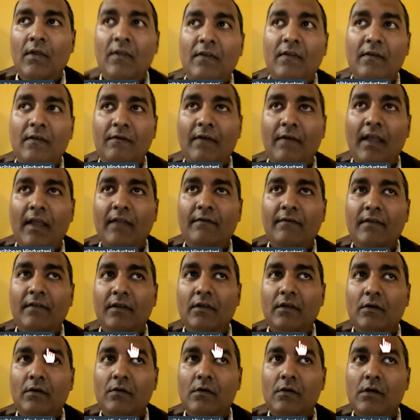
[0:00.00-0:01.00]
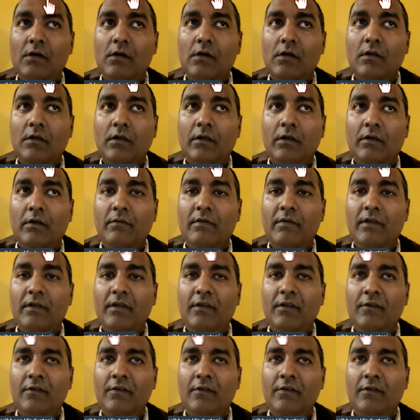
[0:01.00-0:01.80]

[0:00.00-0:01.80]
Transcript: survived in our Caribbean